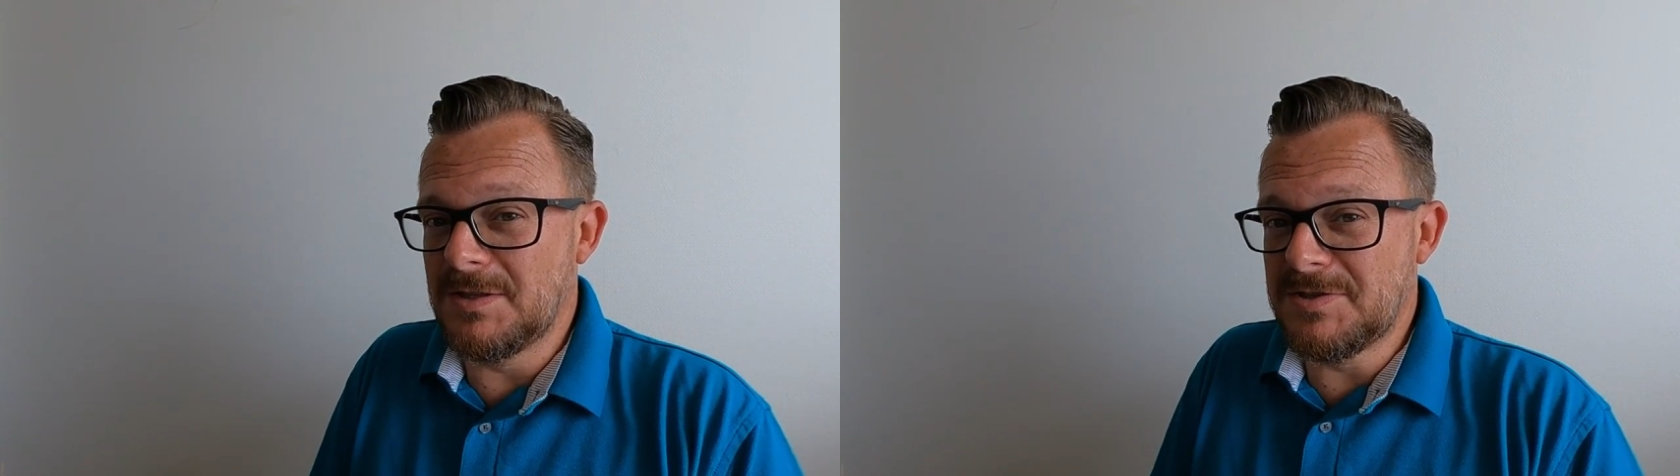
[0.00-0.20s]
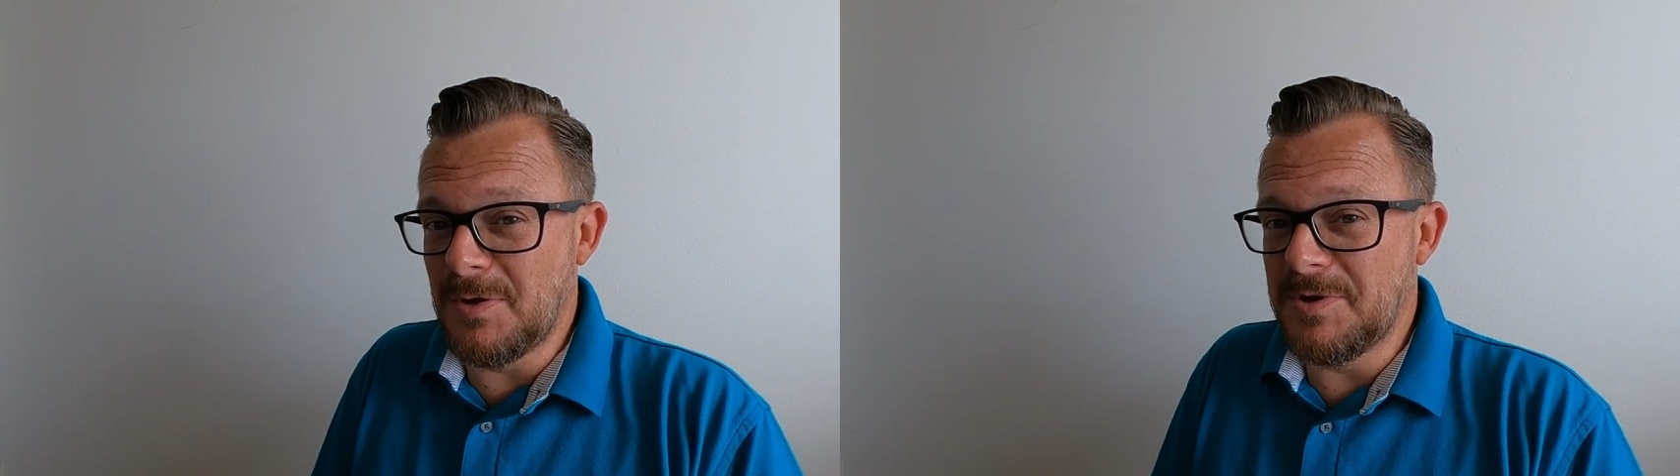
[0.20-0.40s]

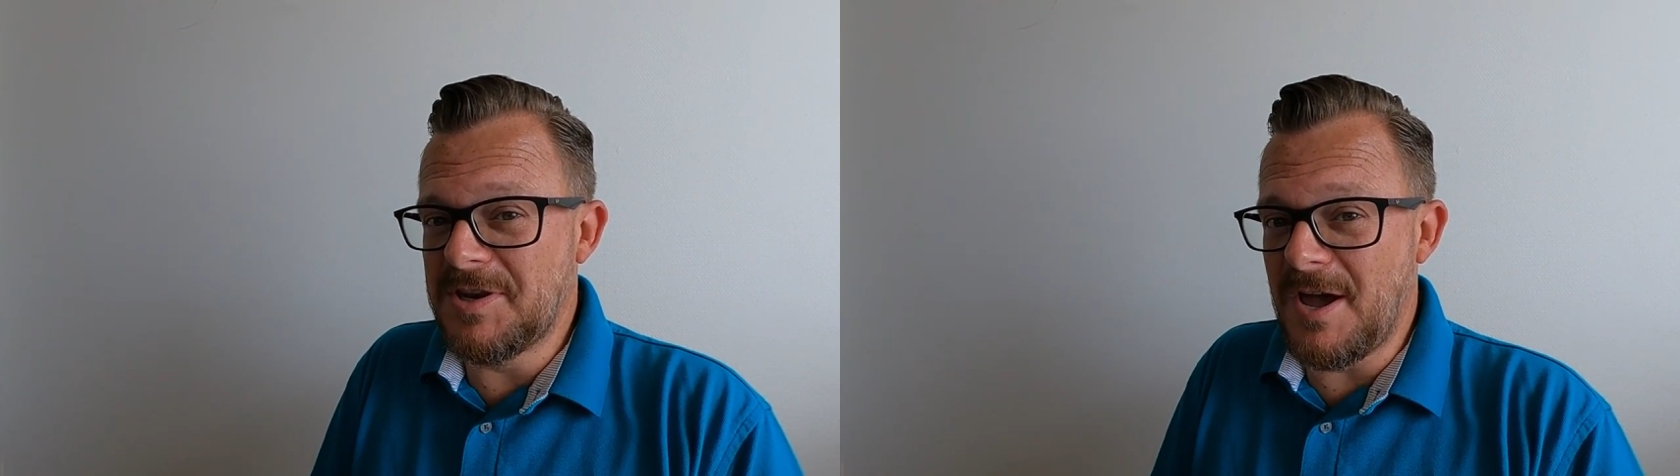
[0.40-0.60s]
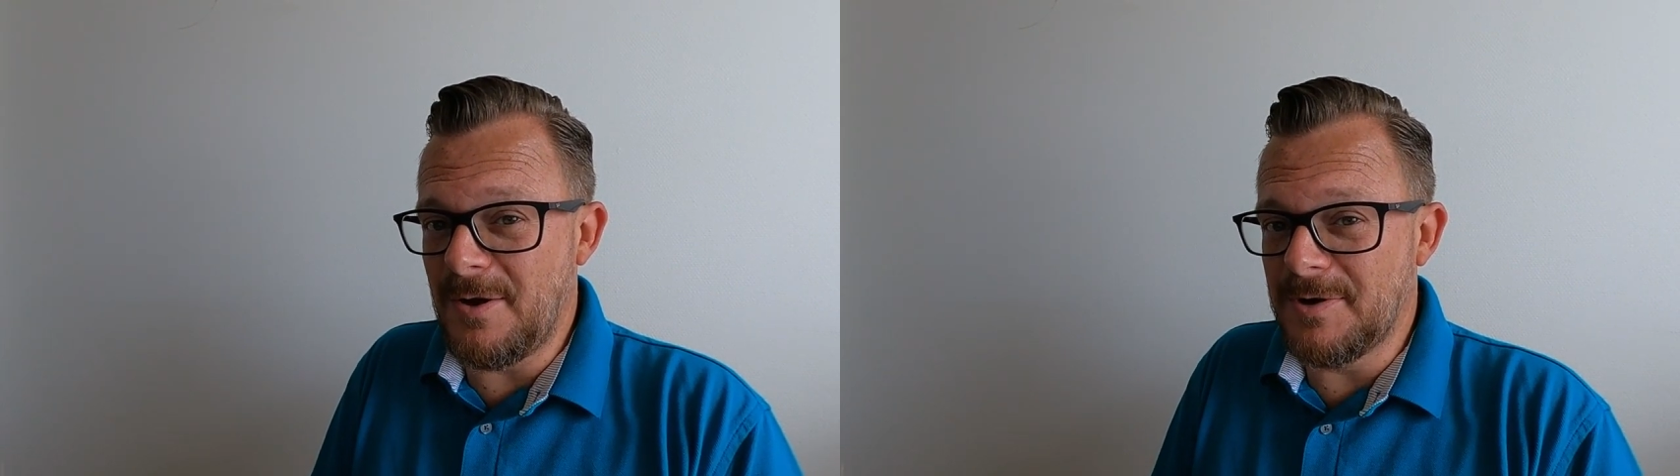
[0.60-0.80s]
Let's slow
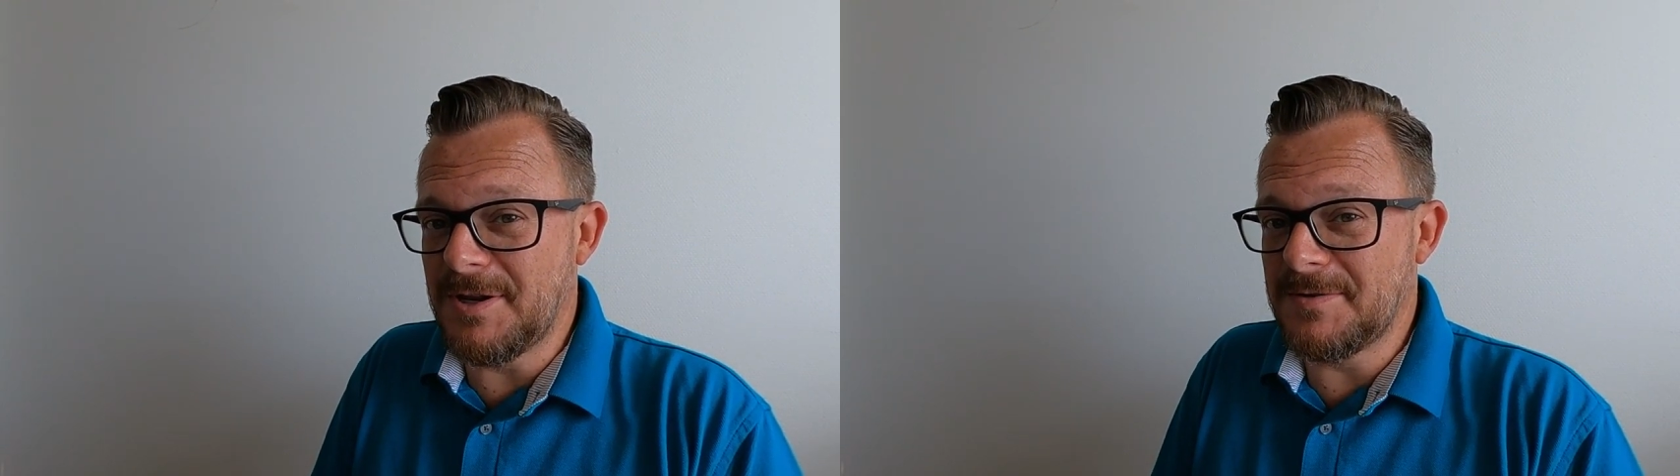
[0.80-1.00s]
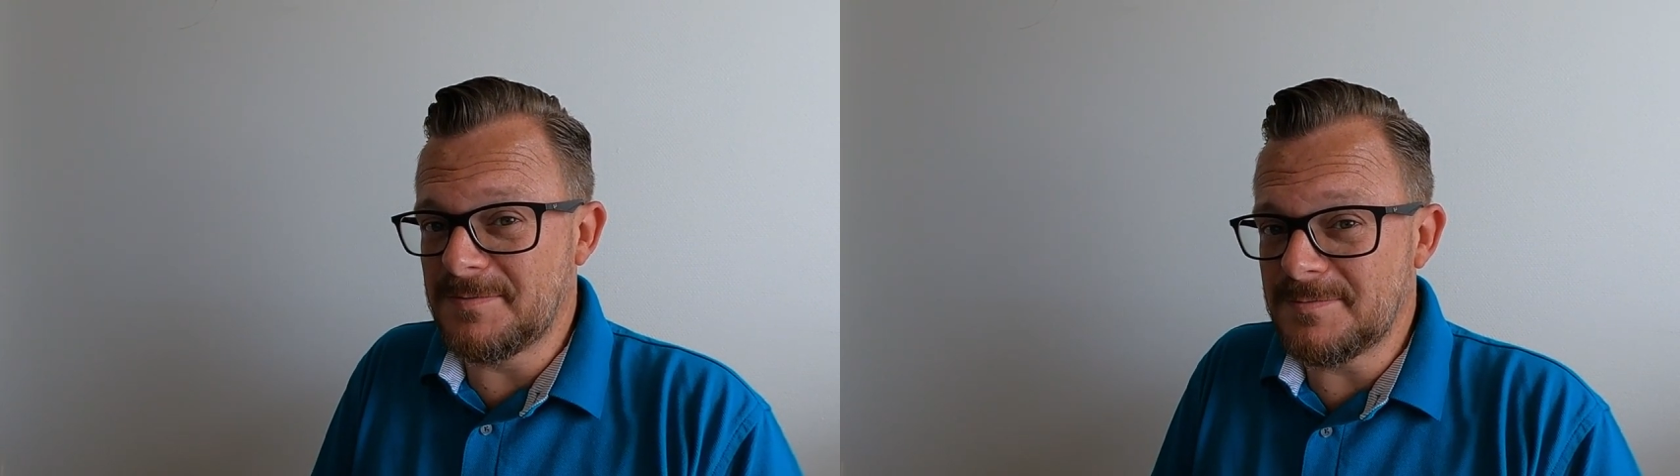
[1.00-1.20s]
it down
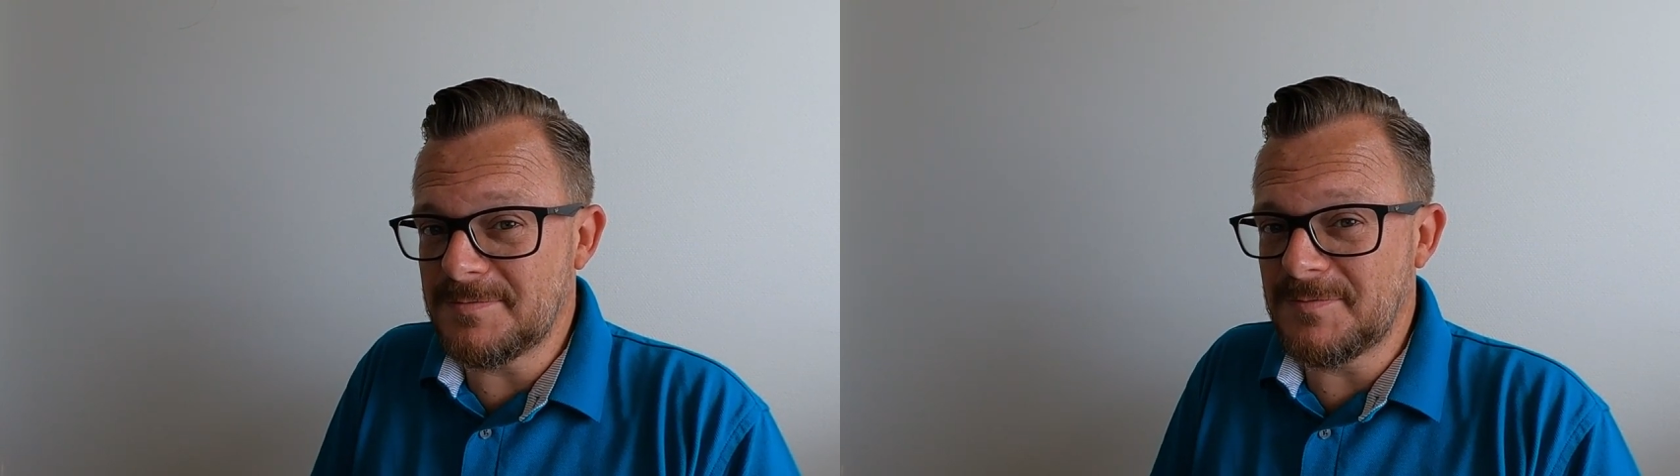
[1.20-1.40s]
and